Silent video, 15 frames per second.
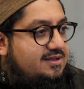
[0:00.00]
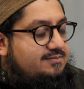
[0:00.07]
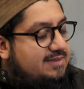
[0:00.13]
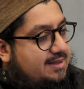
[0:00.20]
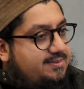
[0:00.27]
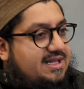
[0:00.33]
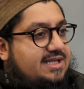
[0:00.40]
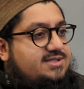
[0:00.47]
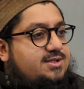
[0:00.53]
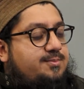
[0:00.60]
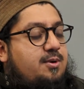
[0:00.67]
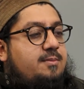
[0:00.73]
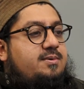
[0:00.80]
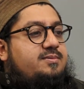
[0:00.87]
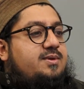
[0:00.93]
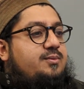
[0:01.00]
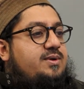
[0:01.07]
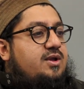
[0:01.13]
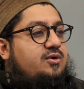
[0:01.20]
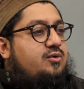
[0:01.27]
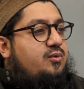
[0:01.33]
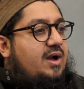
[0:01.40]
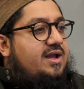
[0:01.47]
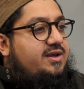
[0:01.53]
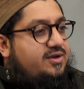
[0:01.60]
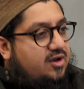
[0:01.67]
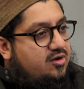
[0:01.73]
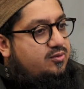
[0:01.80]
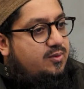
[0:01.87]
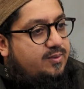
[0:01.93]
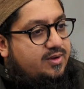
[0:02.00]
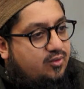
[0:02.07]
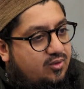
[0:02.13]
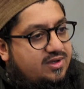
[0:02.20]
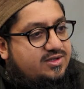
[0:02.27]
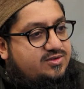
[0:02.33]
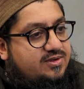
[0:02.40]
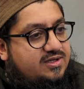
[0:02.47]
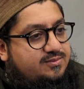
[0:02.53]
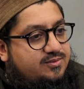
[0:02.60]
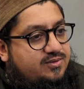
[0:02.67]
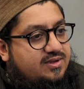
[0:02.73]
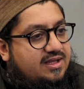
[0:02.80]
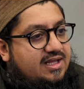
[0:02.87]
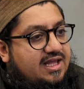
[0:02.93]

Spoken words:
Maybe that's the problem, that we don't quite know what we're calling to anymore.